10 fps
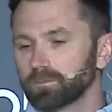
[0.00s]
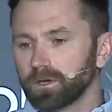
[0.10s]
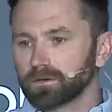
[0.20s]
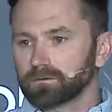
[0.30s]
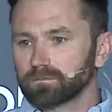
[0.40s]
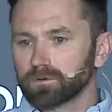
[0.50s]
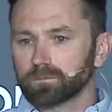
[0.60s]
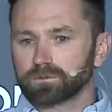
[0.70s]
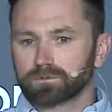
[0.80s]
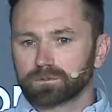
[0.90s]
panel are very
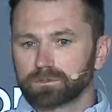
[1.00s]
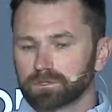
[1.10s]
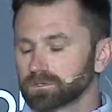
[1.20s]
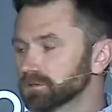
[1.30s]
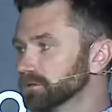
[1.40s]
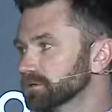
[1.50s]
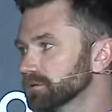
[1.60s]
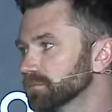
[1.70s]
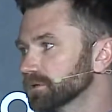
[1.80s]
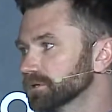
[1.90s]
much interested in
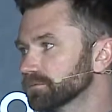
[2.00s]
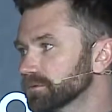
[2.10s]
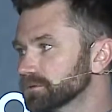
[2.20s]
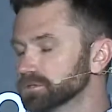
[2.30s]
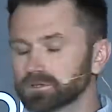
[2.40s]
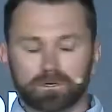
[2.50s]
modeling future state,